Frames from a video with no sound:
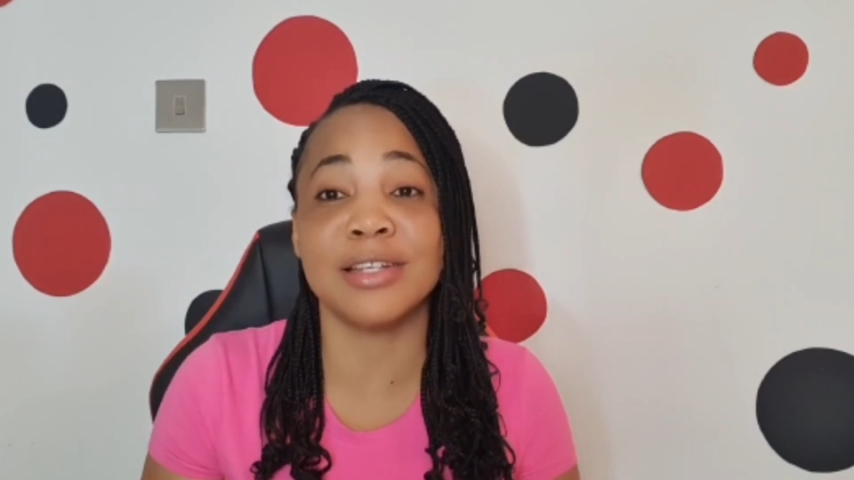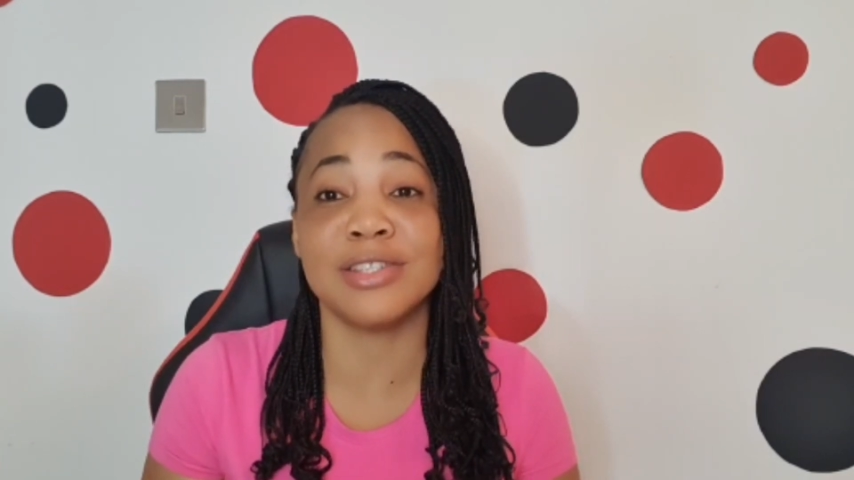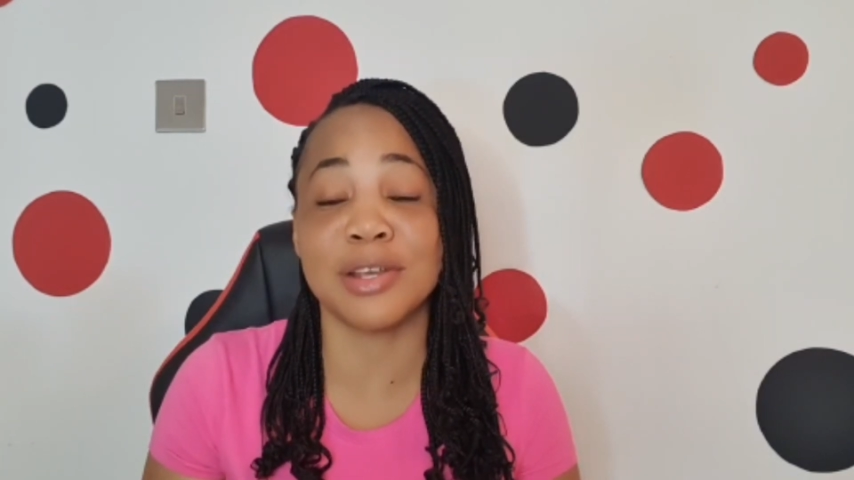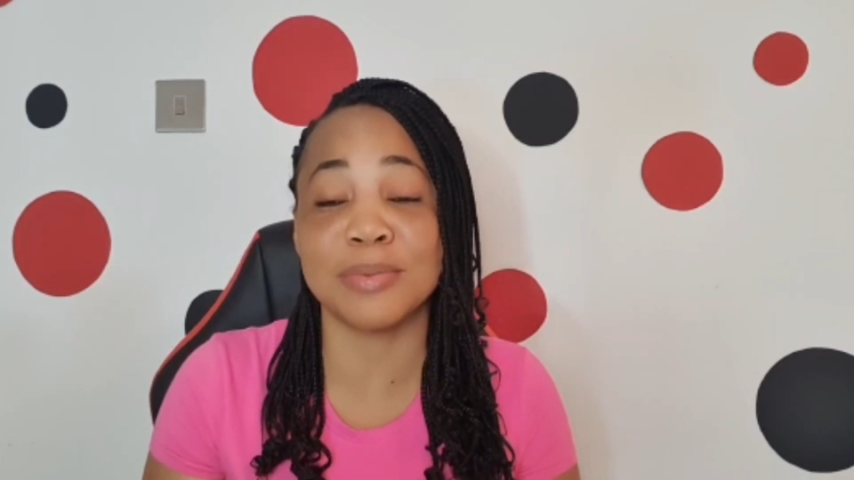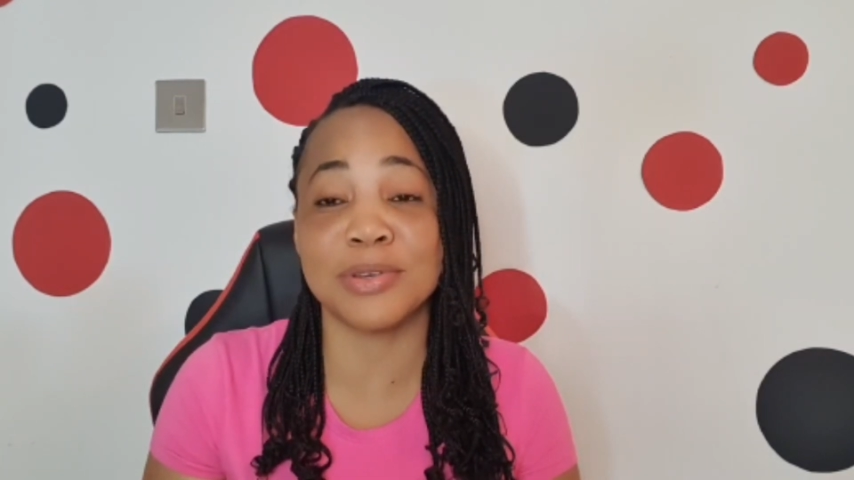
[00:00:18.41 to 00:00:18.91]

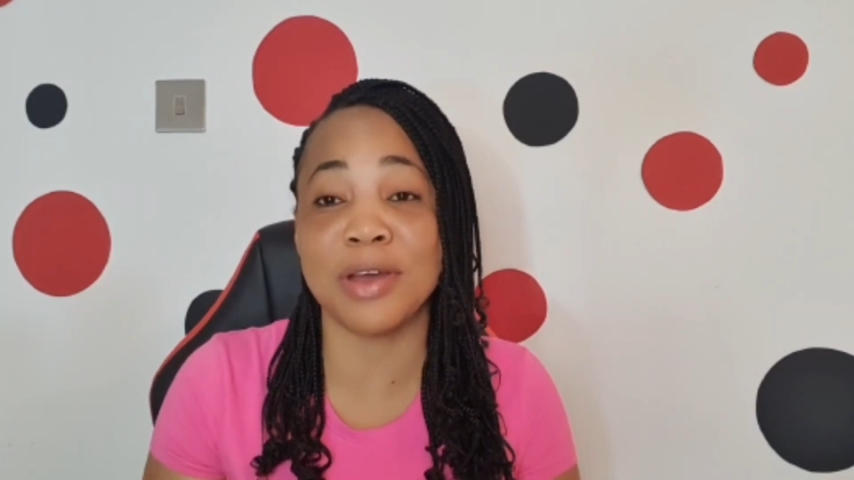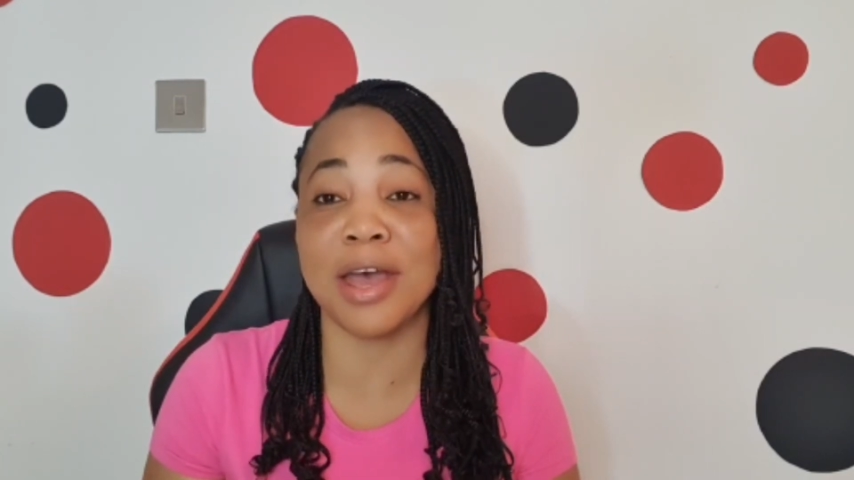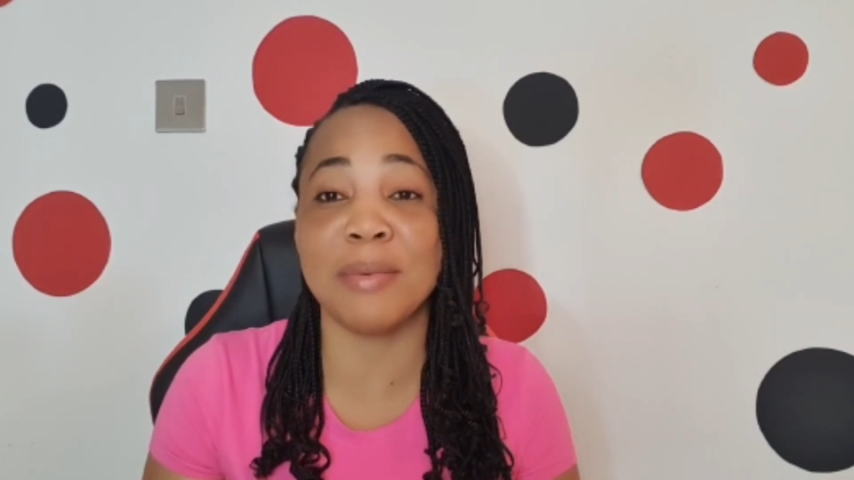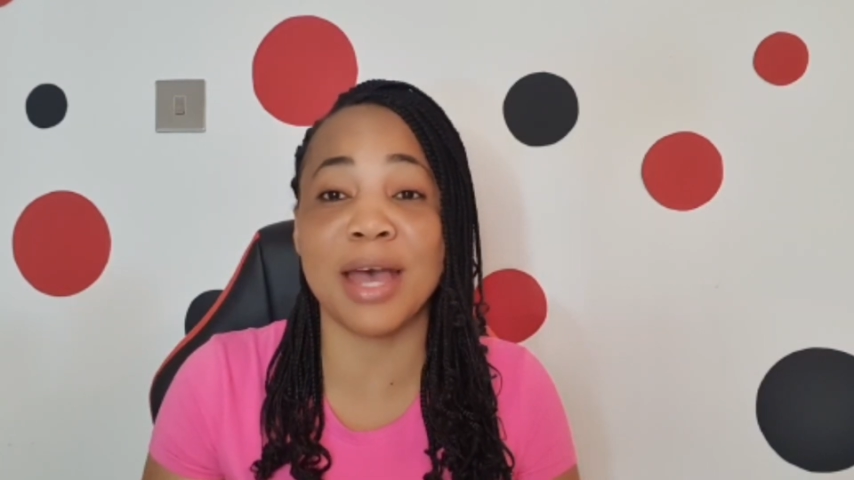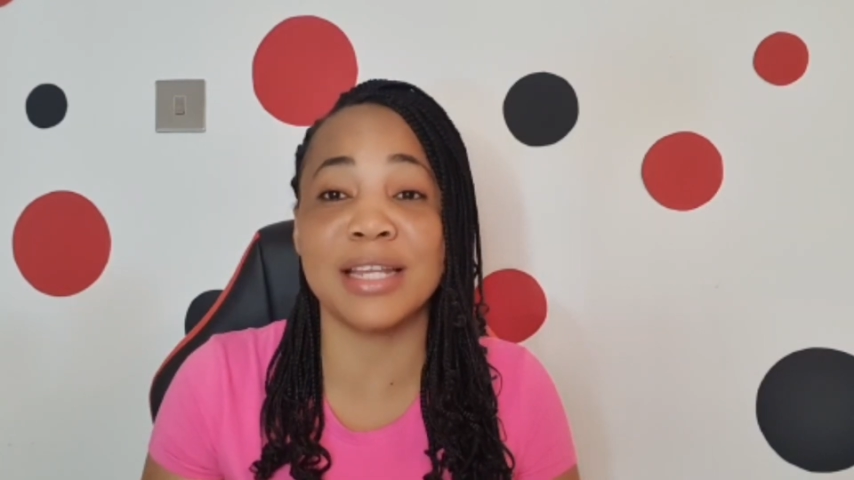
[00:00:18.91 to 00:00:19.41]

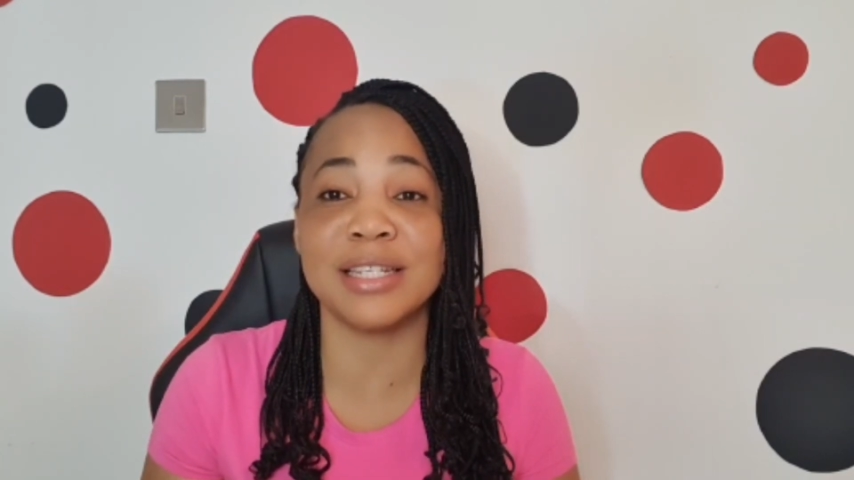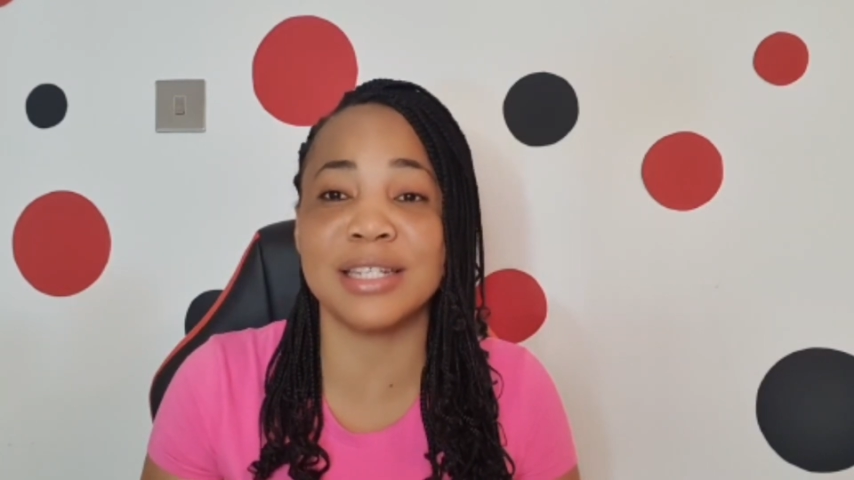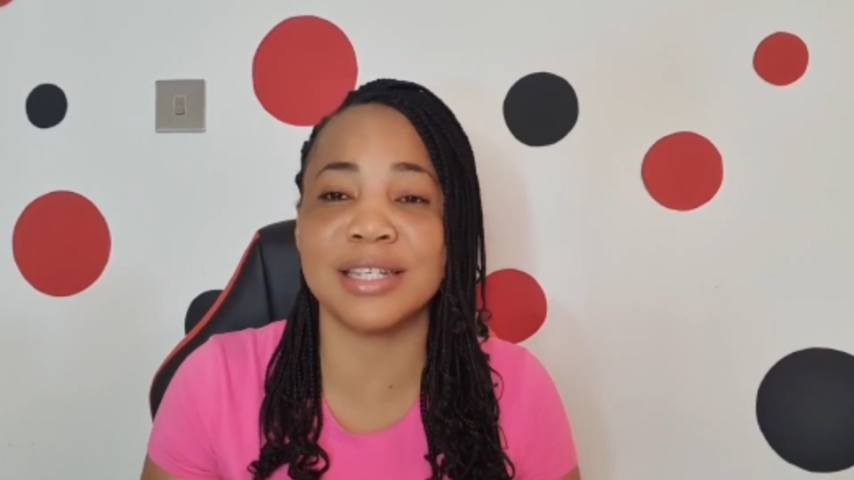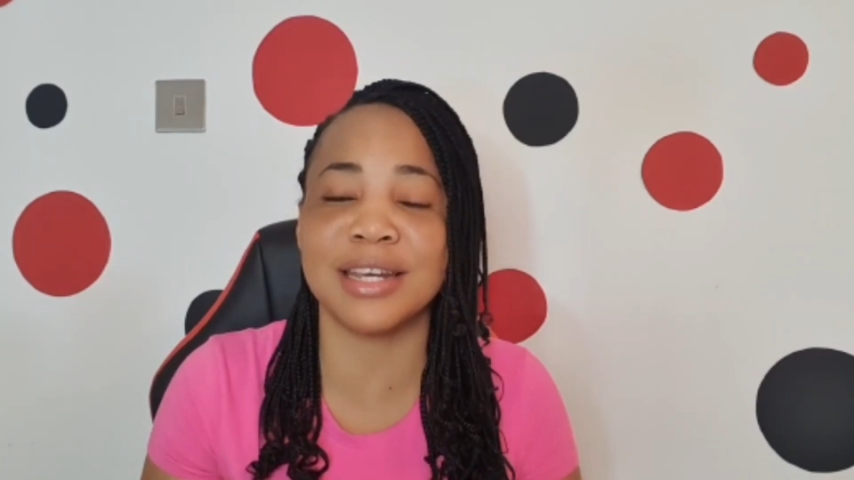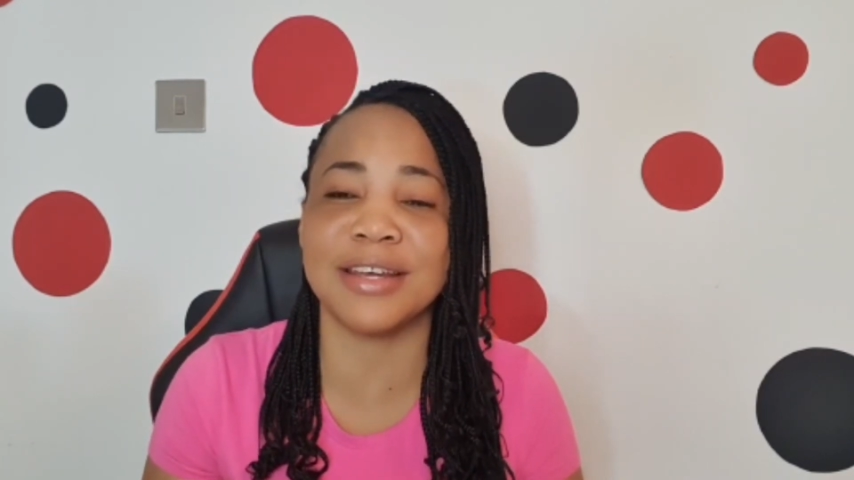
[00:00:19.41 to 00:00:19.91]
subscribe, and
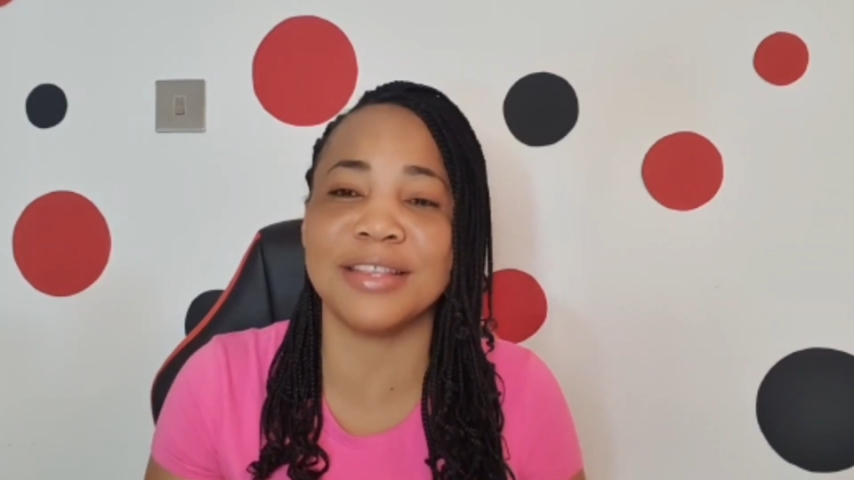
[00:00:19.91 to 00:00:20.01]
share